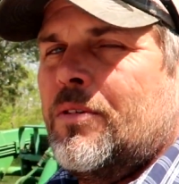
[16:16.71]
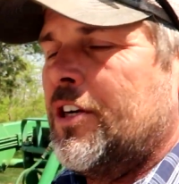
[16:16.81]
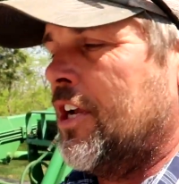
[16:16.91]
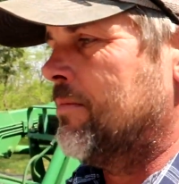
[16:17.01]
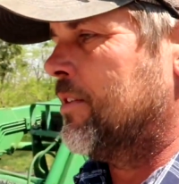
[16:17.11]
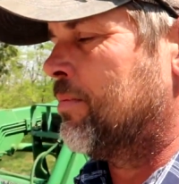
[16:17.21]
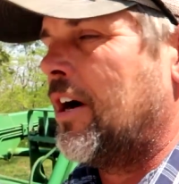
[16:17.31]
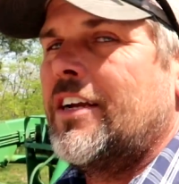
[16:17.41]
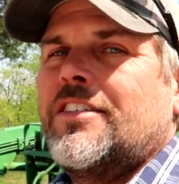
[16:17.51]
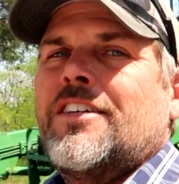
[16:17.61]
when it comes to
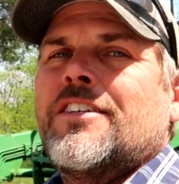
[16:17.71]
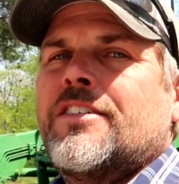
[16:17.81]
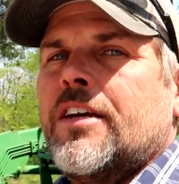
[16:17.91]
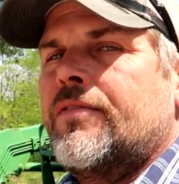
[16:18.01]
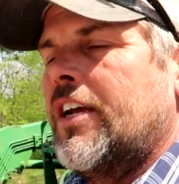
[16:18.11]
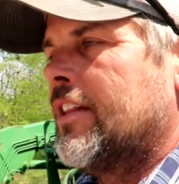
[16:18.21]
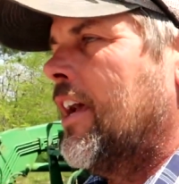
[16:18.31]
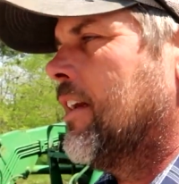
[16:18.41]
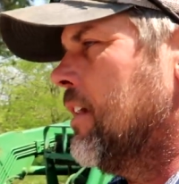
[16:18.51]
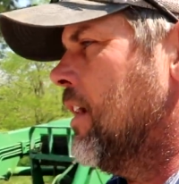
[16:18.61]
pricing and stuff like
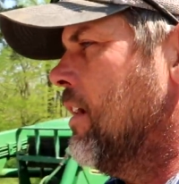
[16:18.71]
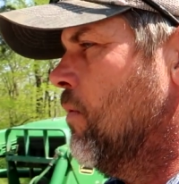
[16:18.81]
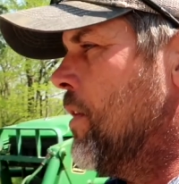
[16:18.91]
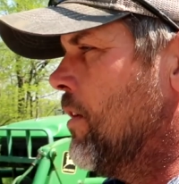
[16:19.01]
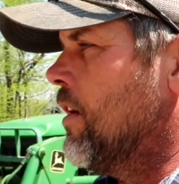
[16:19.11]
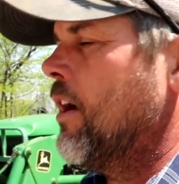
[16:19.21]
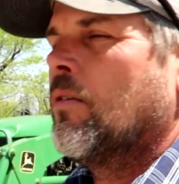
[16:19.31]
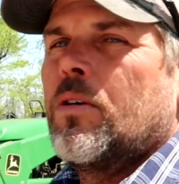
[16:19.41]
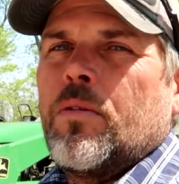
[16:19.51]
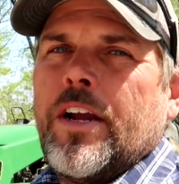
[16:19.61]
that, we are not
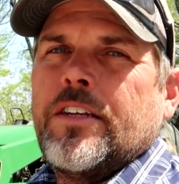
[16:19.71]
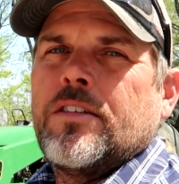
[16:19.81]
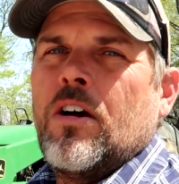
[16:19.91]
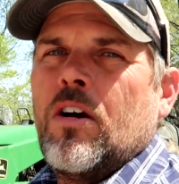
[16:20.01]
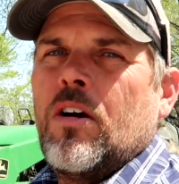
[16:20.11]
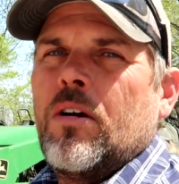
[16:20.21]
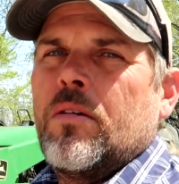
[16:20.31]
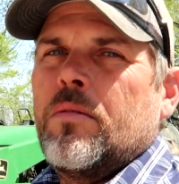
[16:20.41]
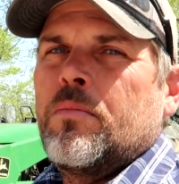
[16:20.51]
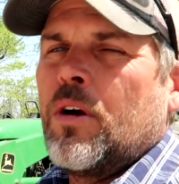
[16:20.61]
going to raise our
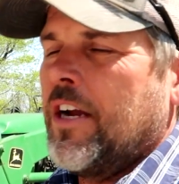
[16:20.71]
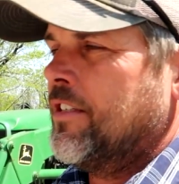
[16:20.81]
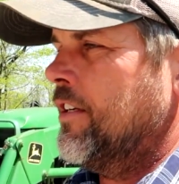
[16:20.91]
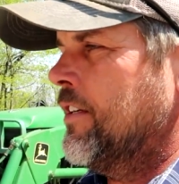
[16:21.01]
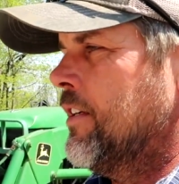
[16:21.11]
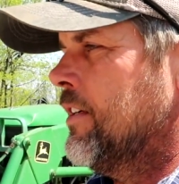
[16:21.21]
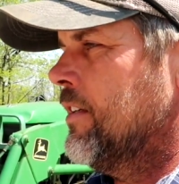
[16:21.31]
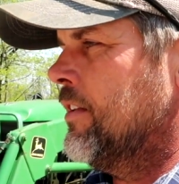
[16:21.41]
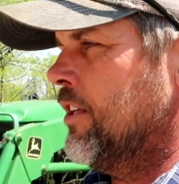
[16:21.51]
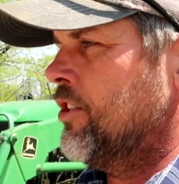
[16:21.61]
pricing
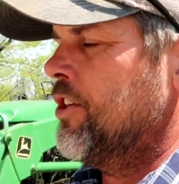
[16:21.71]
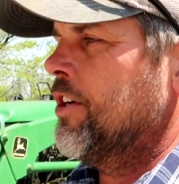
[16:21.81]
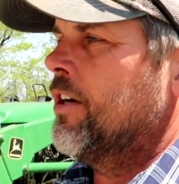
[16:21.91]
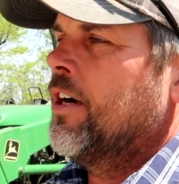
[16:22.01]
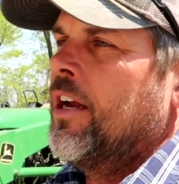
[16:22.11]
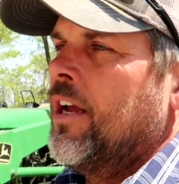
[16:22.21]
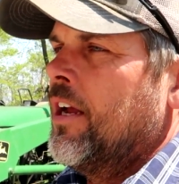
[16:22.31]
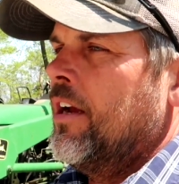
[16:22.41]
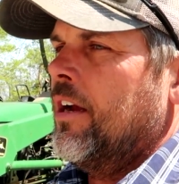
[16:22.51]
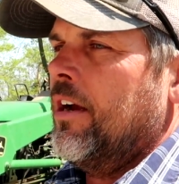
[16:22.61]
this year.
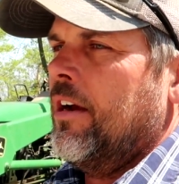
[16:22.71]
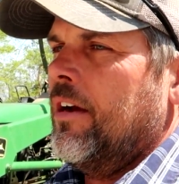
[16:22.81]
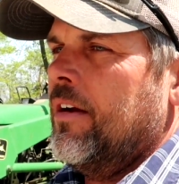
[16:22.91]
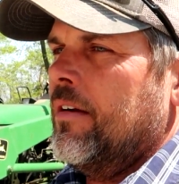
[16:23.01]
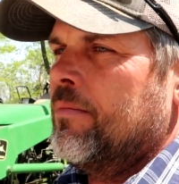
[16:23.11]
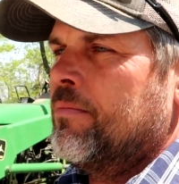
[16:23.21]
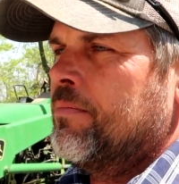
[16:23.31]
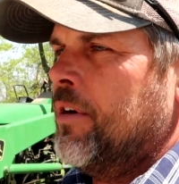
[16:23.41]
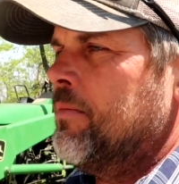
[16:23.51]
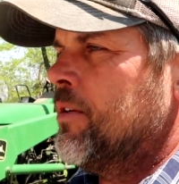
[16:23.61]

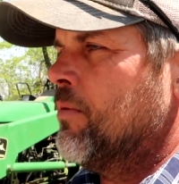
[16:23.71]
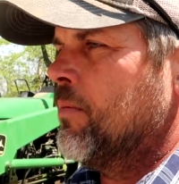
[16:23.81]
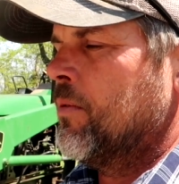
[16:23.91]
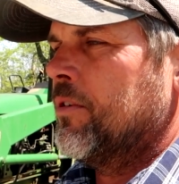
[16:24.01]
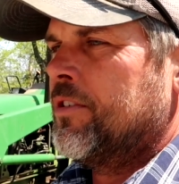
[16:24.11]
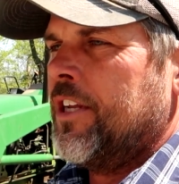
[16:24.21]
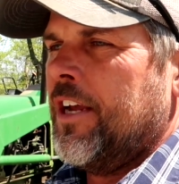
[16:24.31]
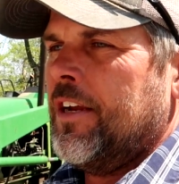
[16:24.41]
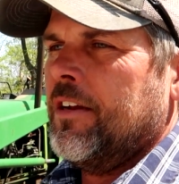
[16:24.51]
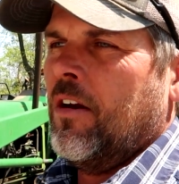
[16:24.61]
Pretty much where we're going to
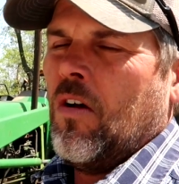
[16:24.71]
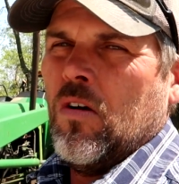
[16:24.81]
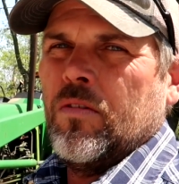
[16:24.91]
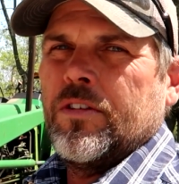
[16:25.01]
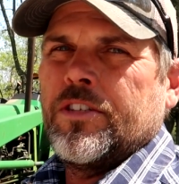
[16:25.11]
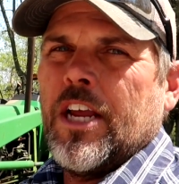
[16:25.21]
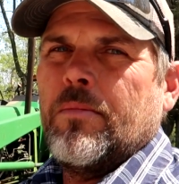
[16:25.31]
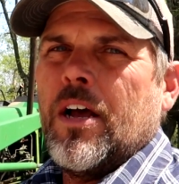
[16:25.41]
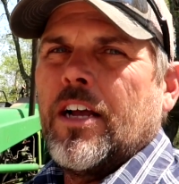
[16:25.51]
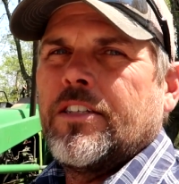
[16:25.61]
stay along the
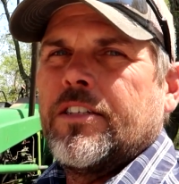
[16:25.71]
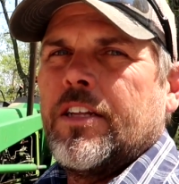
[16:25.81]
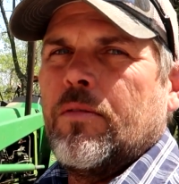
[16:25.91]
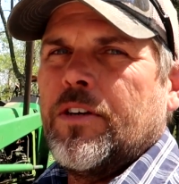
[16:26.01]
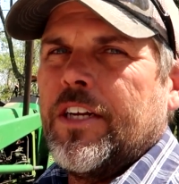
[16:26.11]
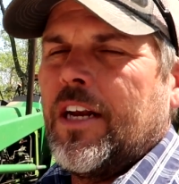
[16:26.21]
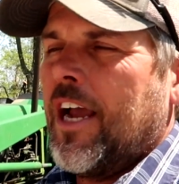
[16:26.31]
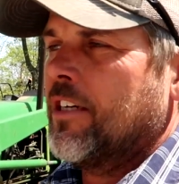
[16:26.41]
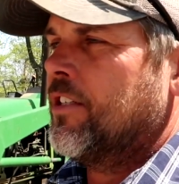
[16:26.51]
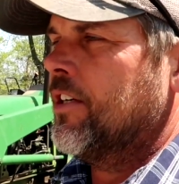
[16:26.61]
same lines that we did
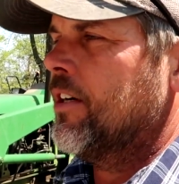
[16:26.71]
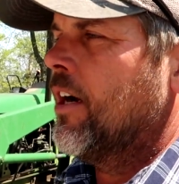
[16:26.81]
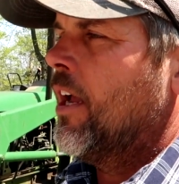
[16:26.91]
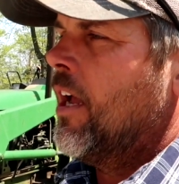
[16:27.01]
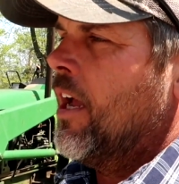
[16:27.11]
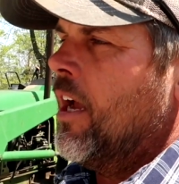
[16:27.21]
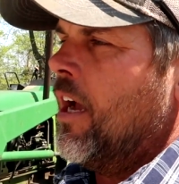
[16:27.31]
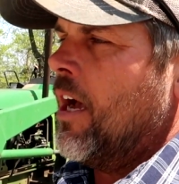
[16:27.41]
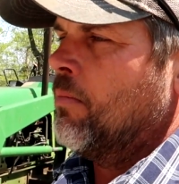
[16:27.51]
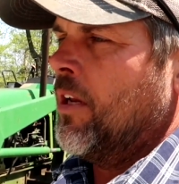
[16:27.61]
last year.
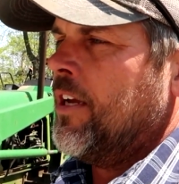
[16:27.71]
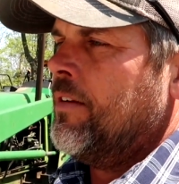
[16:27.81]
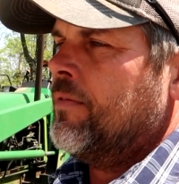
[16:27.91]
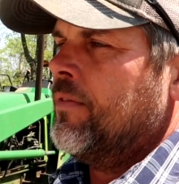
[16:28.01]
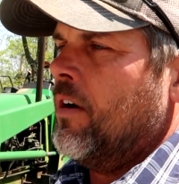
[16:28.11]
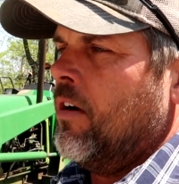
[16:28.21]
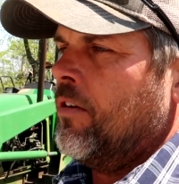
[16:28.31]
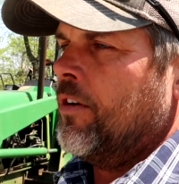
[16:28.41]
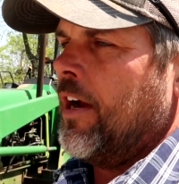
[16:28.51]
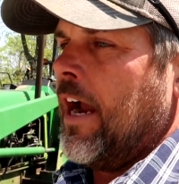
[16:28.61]
I believe
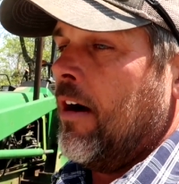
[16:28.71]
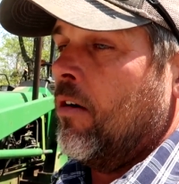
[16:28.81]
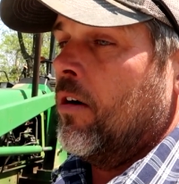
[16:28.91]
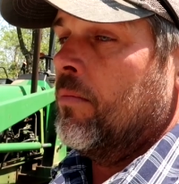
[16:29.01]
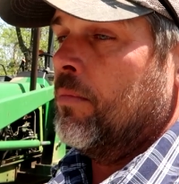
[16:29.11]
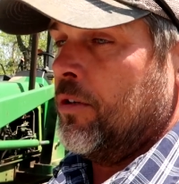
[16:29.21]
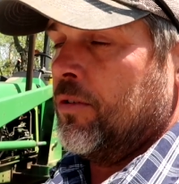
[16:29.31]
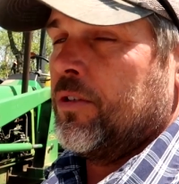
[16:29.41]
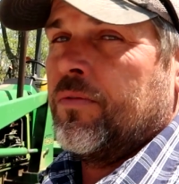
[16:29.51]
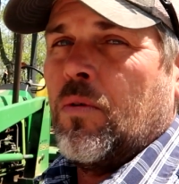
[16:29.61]
on our
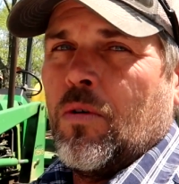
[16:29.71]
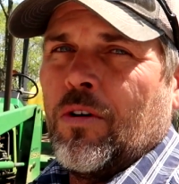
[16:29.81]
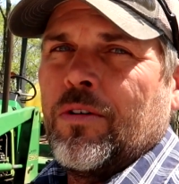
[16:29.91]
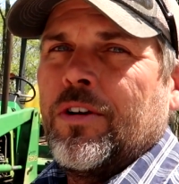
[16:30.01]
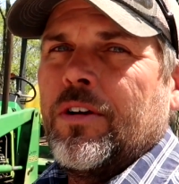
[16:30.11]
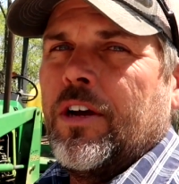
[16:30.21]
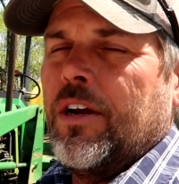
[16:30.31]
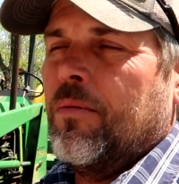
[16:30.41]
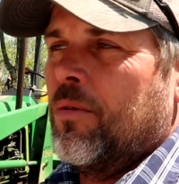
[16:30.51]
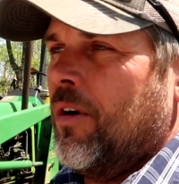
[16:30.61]
bushels of corn,
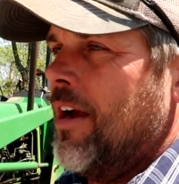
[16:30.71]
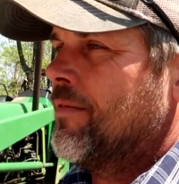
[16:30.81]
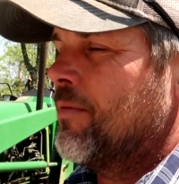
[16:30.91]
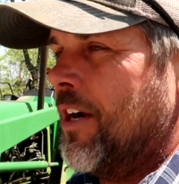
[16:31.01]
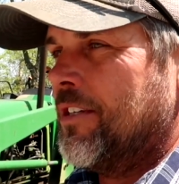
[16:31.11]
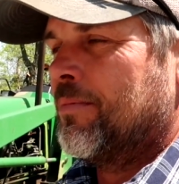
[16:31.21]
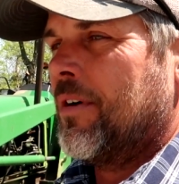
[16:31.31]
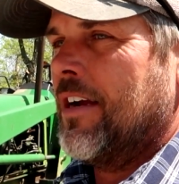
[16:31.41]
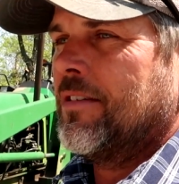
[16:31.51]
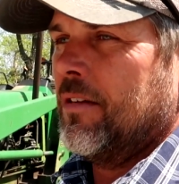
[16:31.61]
we're going to have to raise the
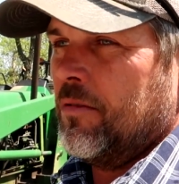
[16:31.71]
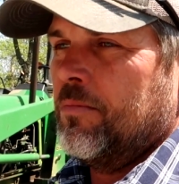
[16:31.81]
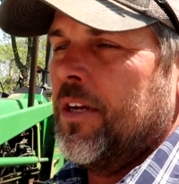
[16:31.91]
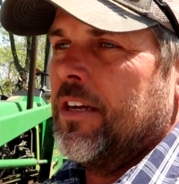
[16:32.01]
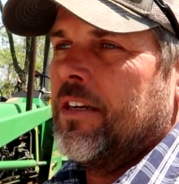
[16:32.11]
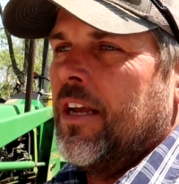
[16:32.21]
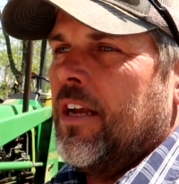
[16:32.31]
price a little bit.